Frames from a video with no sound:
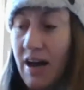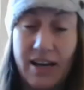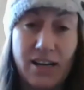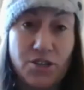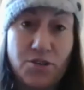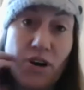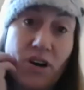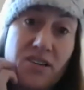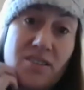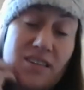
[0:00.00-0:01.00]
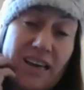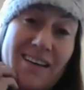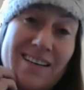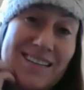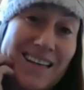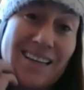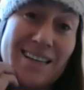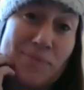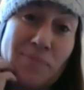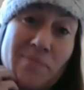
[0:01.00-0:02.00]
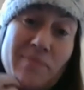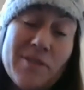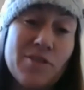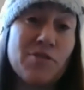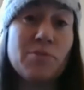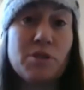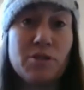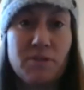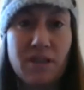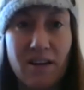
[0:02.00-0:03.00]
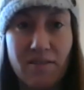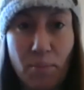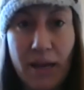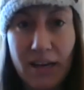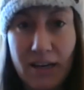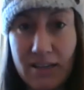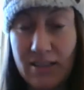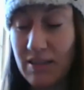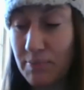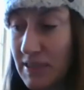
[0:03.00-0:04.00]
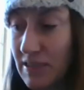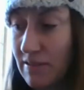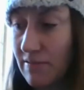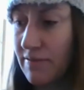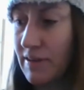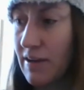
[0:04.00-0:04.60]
I had 2 dogs, and taking them to the groomers was kind of a pain. It's expensive.